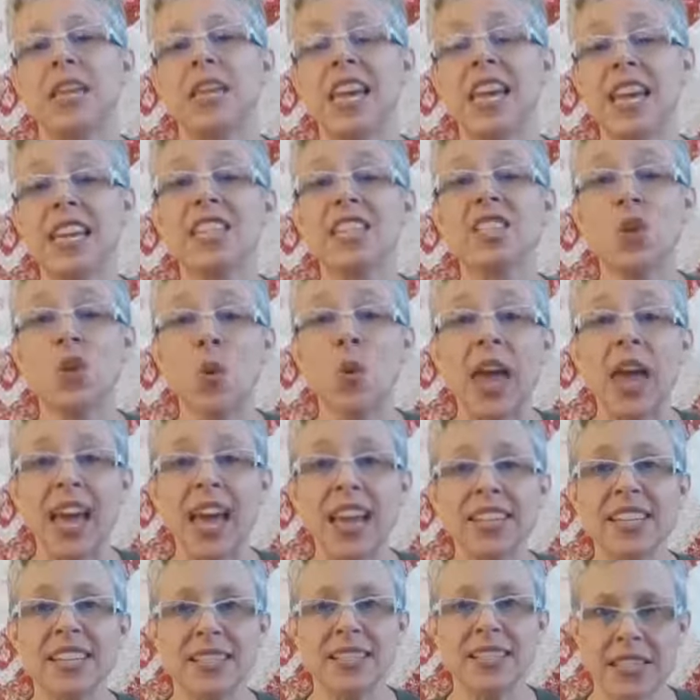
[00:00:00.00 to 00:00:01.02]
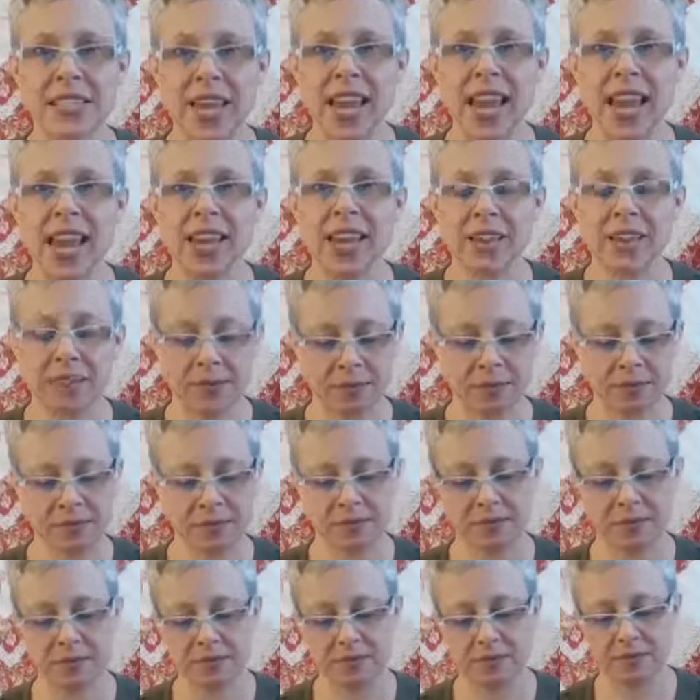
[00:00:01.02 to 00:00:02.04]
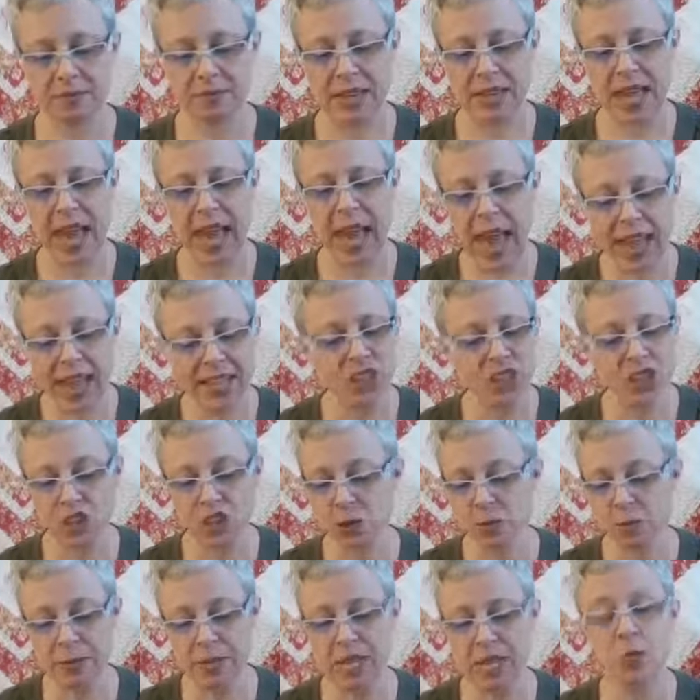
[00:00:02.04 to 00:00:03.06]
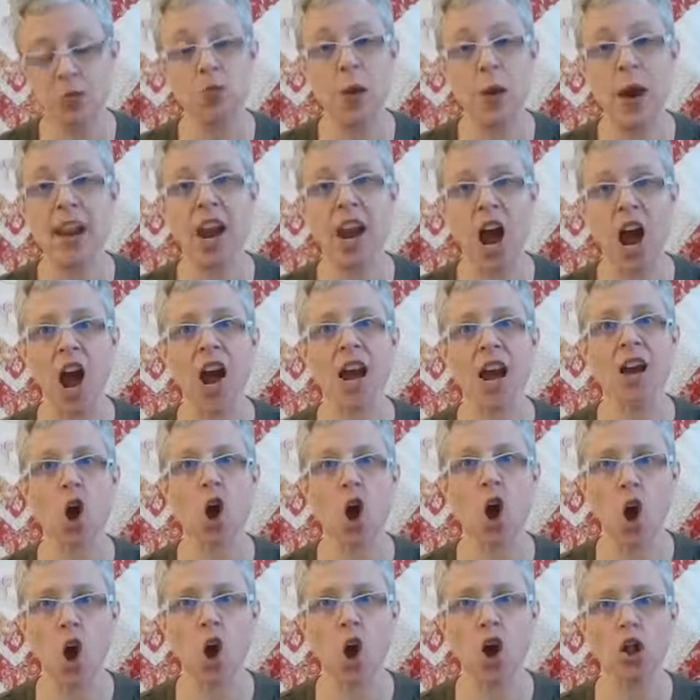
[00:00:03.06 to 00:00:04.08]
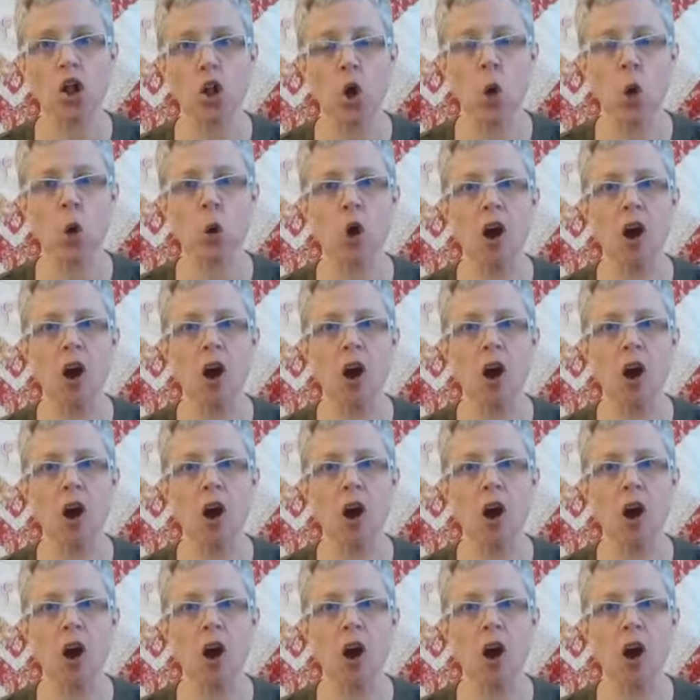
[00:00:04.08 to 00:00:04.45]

It is okay to say, answer me when I call, O